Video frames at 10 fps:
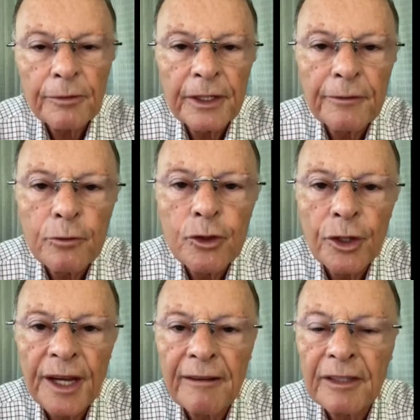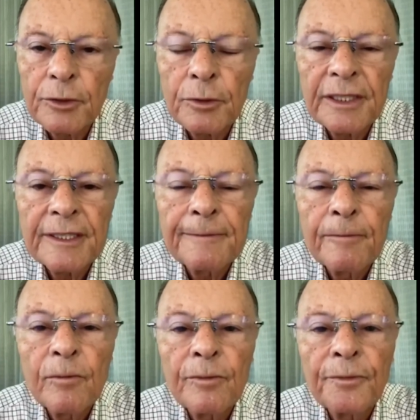And this was how
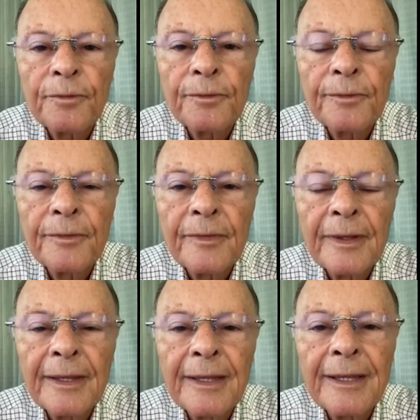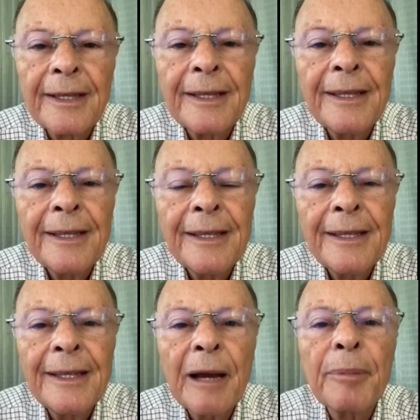it was.
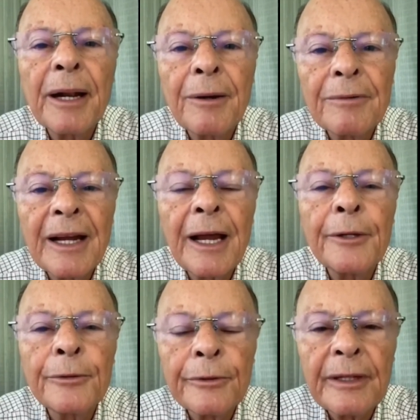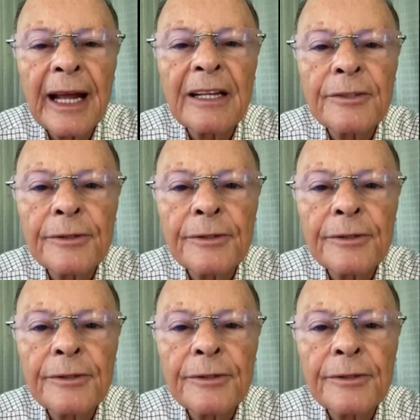They could use the servant.